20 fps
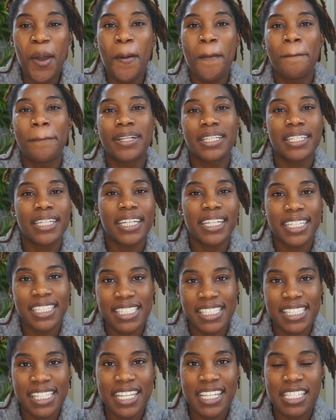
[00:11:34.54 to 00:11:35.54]

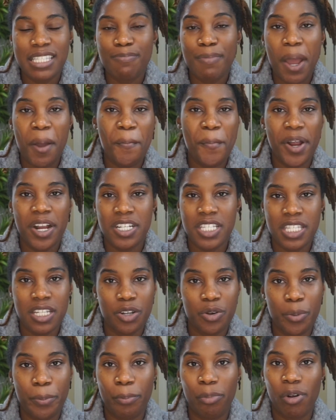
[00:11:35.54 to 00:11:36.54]
plus it's my
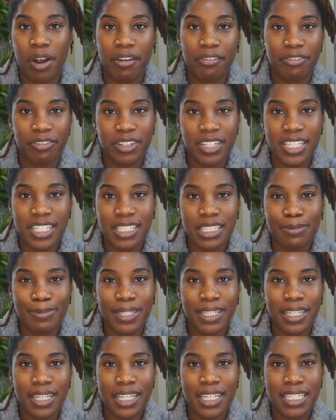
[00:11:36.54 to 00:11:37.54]
personal preference,
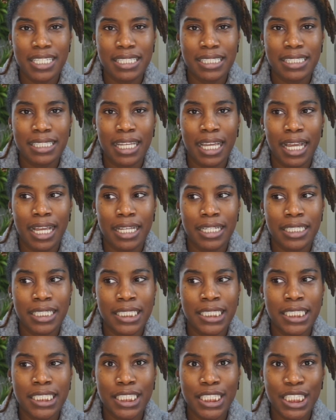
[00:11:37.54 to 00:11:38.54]
because
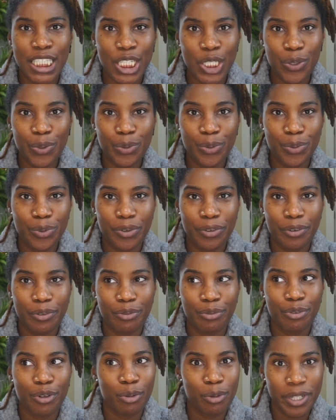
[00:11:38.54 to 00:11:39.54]
she's cute,
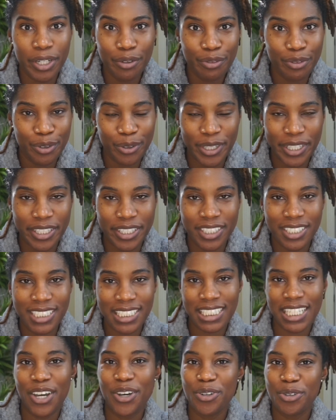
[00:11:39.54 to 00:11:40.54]
for real.
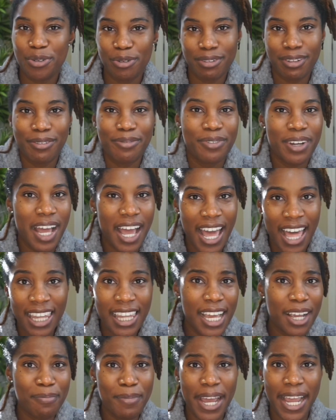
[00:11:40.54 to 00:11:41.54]
So I
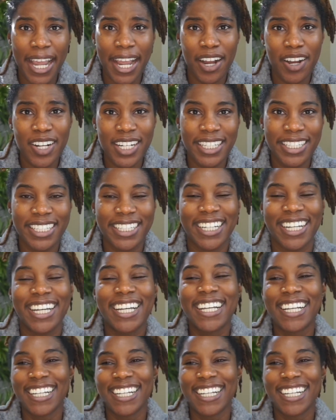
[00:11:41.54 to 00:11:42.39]
like my hair done.